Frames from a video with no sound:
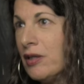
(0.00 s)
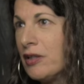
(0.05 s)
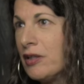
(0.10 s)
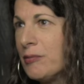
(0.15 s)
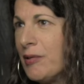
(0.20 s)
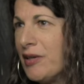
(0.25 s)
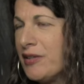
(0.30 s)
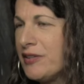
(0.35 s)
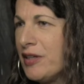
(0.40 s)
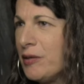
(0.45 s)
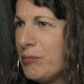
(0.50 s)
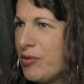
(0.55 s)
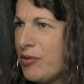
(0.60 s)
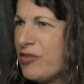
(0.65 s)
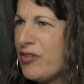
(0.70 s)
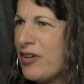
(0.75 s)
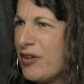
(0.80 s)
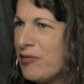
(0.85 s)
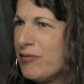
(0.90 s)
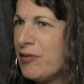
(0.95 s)
About
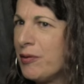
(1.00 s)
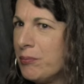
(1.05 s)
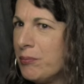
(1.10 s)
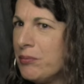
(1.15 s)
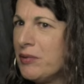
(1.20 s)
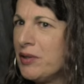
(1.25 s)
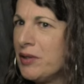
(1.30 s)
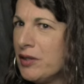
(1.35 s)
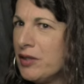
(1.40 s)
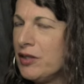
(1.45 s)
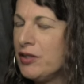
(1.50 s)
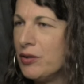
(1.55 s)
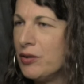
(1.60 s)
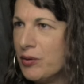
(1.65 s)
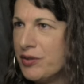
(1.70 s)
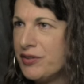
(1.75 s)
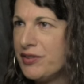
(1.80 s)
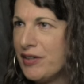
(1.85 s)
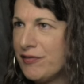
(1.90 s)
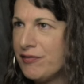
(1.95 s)
10% of them, you
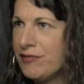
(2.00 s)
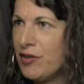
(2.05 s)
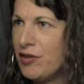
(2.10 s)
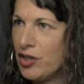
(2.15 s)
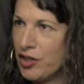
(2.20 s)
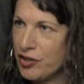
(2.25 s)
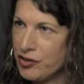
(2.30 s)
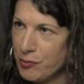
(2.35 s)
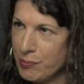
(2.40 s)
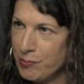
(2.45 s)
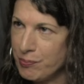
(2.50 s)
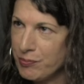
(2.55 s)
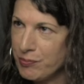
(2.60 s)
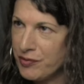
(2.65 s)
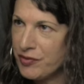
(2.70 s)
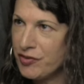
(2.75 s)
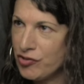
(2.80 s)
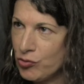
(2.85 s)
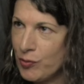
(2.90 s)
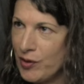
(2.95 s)
know, fall into
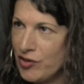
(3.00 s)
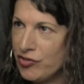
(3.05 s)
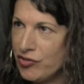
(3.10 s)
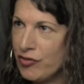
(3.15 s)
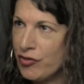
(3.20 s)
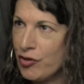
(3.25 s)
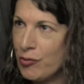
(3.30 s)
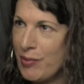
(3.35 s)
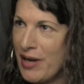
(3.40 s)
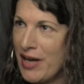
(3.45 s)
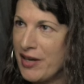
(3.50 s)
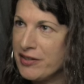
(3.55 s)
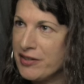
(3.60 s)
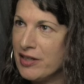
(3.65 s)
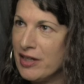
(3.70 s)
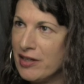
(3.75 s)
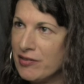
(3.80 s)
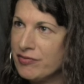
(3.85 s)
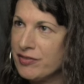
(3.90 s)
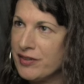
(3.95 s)
situations that are bad
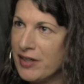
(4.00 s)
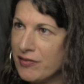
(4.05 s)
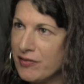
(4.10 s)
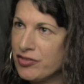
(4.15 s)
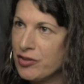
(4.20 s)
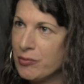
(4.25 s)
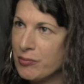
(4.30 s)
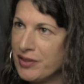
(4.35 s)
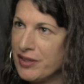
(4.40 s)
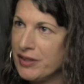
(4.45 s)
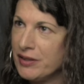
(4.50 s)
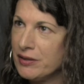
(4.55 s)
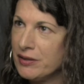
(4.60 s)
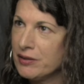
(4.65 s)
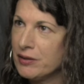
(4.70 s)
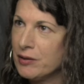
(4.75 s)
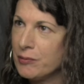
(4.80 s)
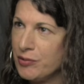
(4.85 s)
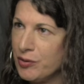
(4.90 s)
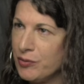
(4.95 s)
enough and have somebody
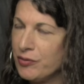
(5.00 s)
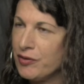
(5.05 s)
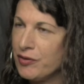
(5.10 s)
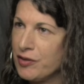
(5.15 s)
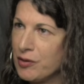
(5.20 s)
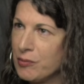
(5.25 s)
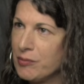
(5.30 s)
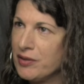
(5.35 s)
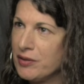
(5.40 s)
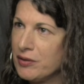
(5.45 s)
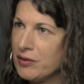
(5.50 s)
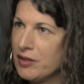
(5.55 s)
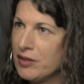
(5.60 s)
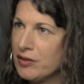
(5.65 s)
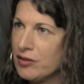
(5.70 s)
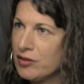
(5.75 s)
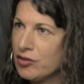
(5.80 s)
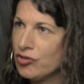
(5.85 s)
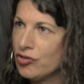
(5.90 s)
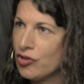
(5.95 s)
abusing them
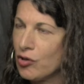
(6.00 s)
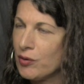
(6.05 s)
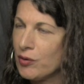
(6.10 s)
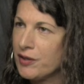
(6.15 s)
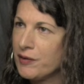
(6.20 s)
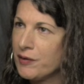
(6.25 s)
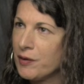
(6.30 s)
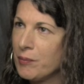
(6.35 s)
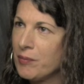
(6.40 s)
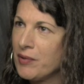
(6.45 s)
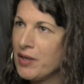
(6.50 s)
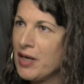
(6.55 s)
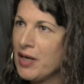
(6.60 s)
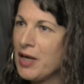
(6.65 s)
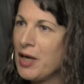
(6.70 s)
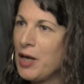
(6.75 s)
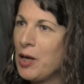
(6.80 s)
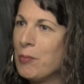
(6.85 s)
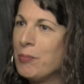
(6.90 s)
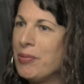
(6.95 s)
and controlling them.
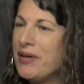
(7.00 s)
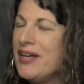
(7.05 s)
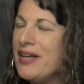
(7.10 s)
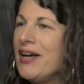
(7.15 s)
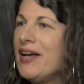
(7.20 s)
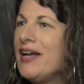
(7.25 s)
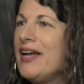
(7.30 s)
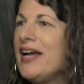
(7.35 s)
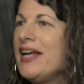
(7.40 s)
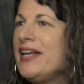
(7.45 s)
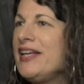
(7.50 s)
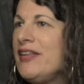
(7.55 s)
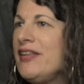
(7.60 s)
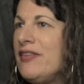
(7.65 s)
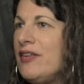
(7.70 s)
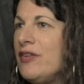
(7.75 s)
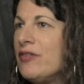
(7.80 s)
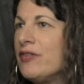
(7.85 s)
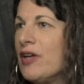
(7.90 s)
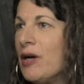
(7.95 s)
But any of
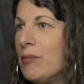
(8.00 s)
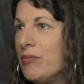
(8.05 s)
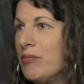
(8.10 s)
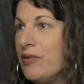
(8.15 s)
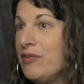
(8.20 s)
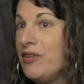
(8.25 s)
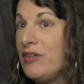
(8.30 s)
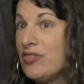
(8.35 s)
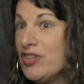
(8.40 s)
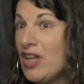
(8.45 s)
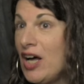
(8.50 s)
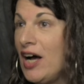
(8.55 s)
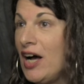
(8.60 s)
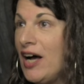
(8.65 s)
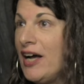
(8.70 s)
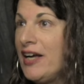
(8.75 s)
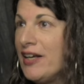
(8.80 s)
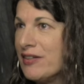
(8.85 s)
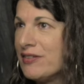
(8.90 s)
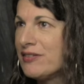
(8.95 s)
these numbers, even the
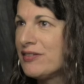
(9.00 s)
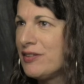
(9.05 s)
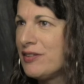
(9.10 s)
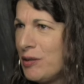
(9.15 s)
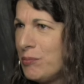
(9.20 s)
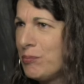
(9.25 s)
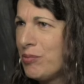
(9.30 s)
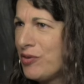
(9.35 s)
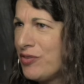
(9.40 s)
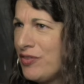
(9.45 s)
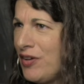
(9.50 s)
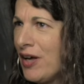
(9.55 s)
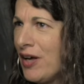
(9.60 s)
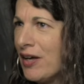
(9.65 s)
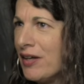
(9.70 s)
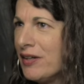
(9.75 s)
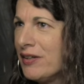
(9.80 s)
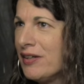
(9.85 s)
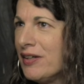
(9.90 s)
highest, 10%,